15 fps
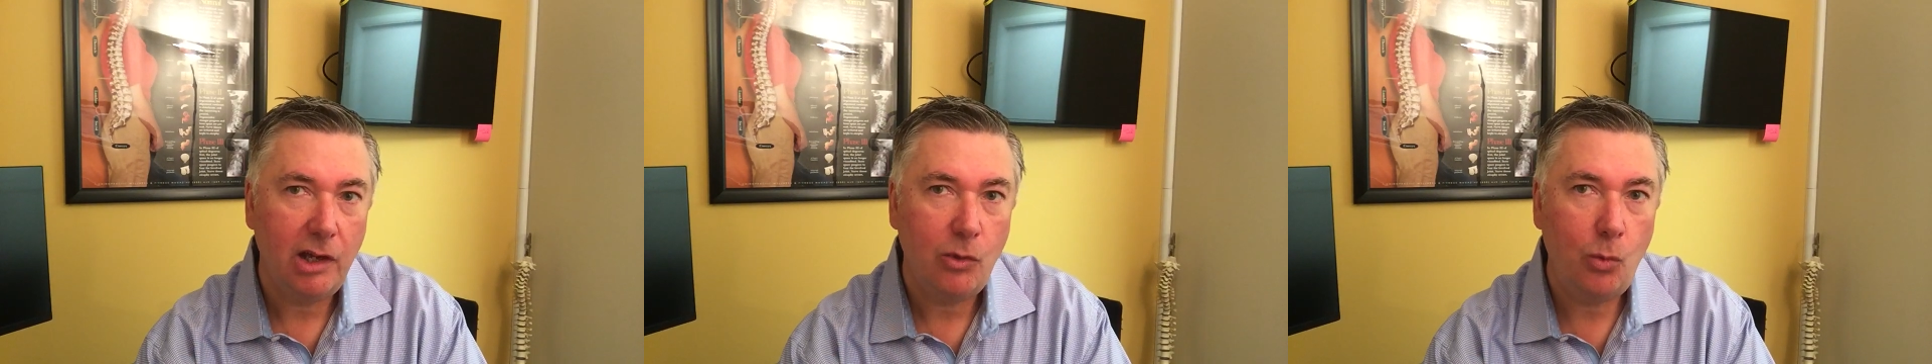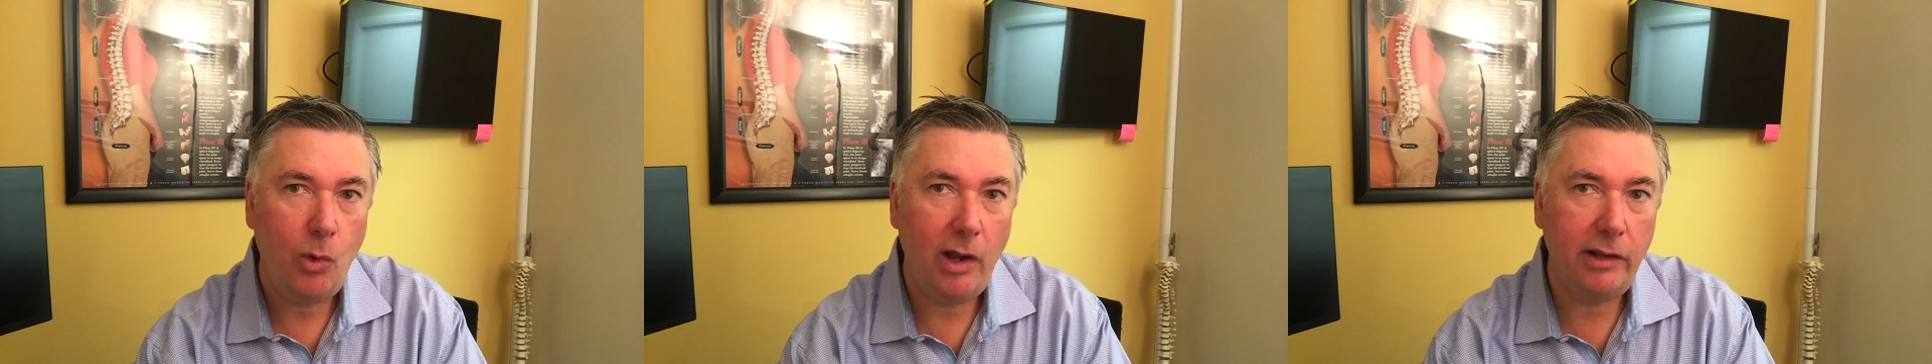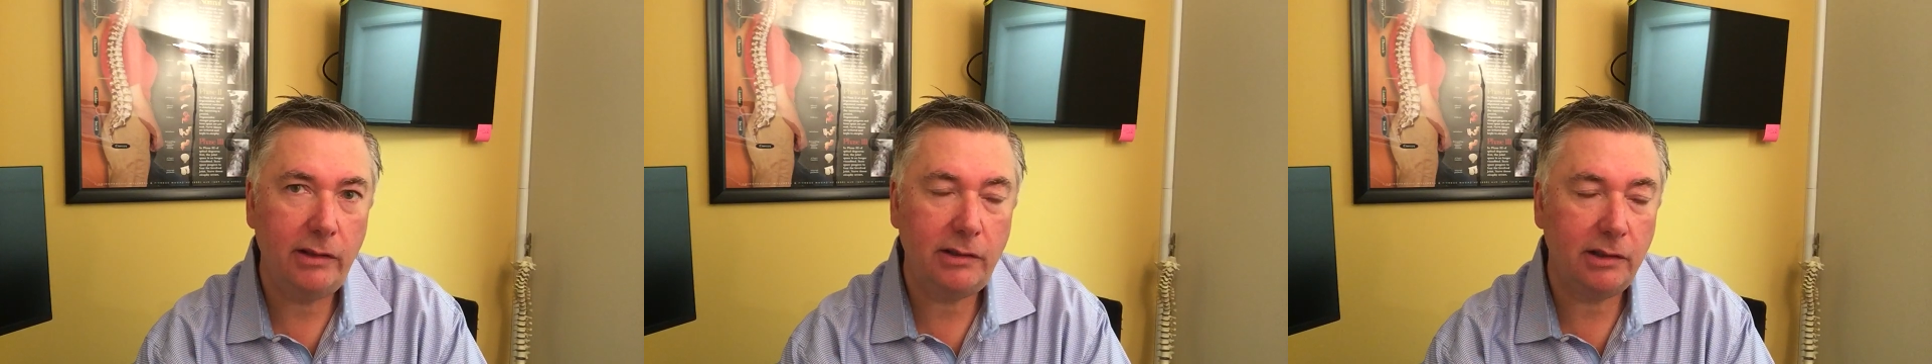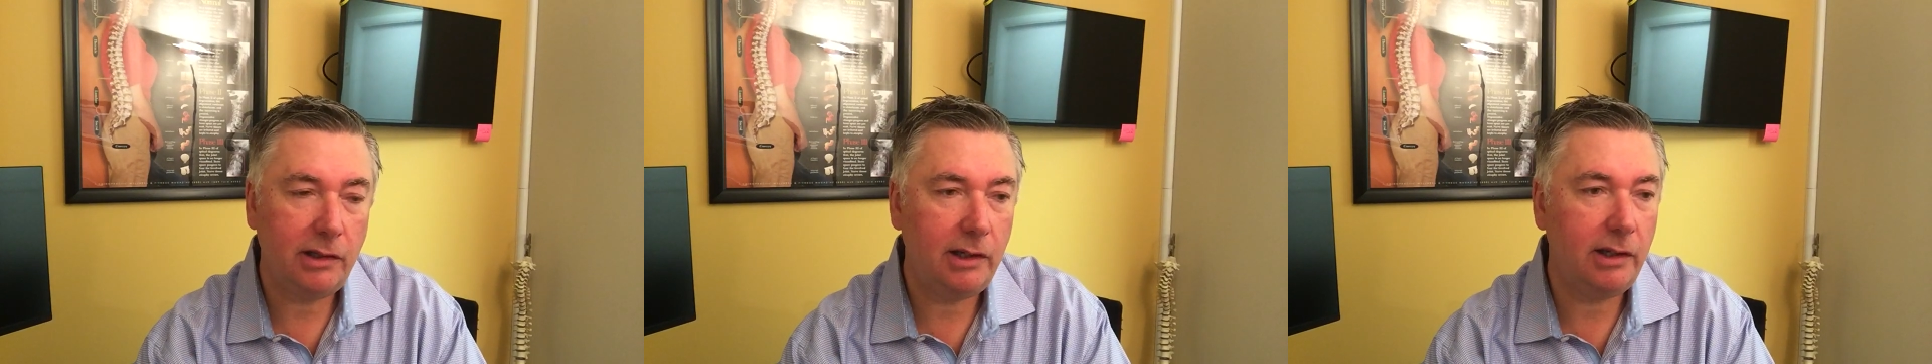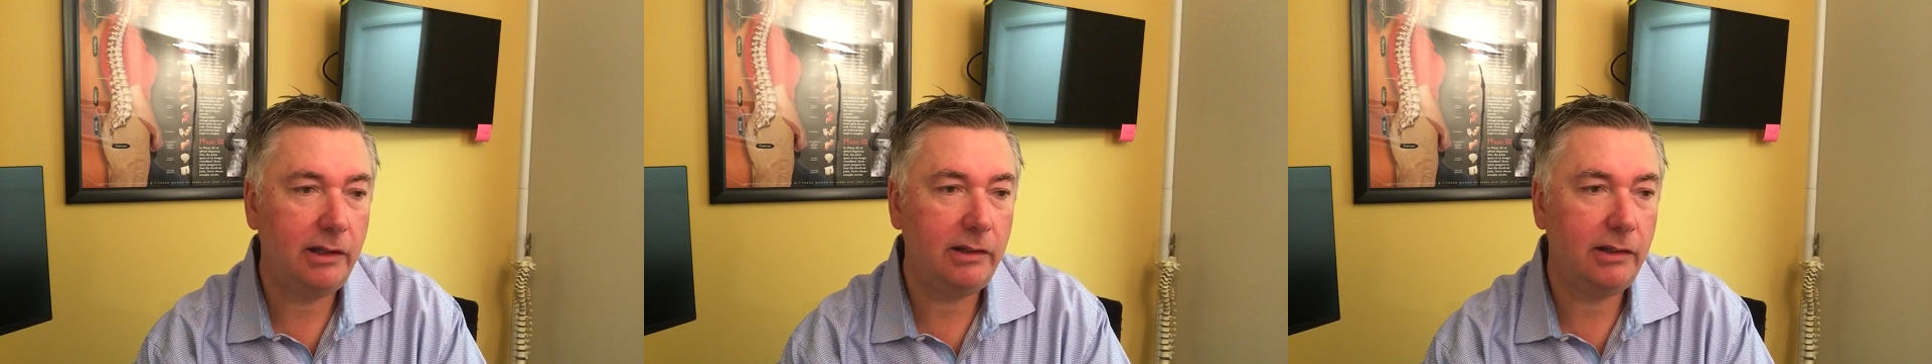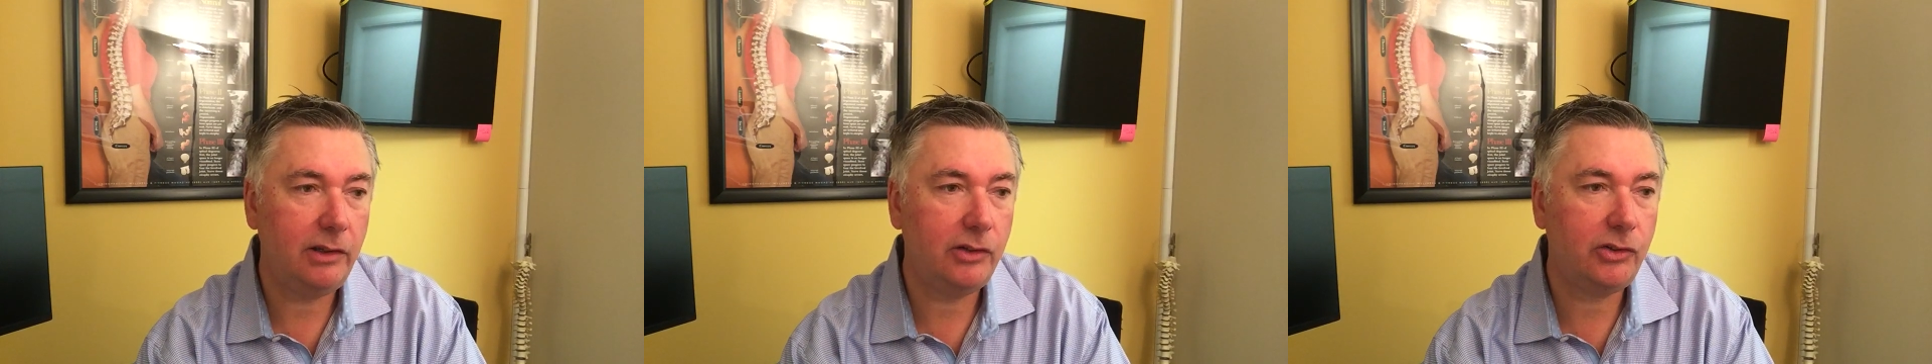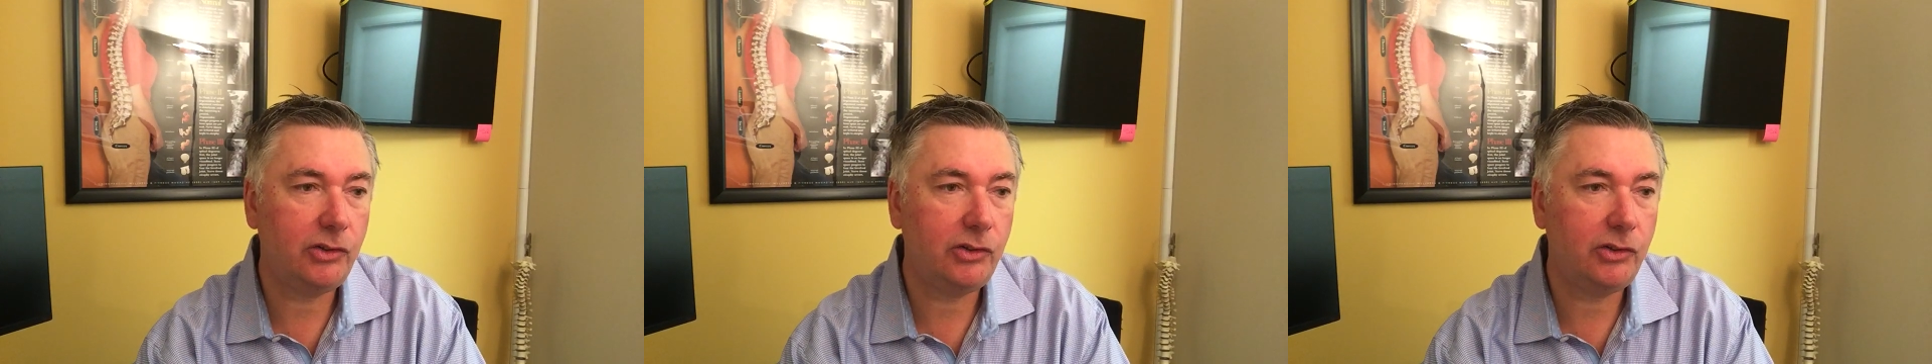went and